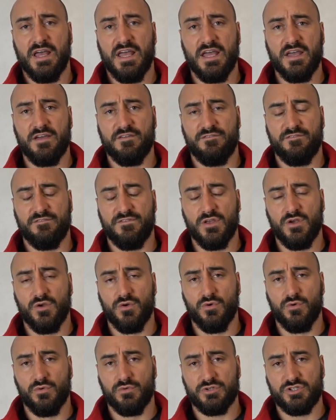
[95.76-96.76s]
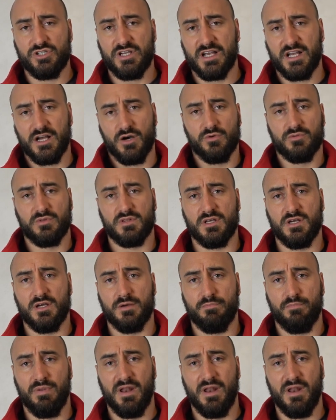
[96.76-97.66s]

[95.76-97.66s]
If you check out the